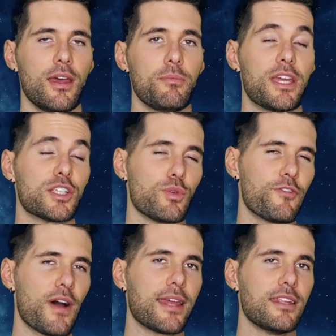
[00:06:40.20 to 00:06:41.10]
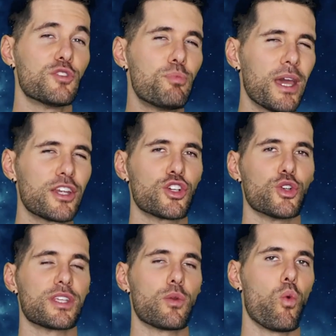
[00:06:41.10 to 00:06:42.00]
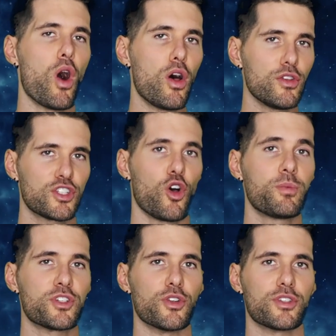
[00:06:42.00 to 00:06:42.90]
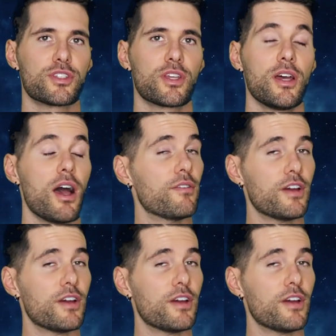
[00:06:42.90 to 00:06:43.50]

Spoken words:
because we find these pictures and wall sculptures of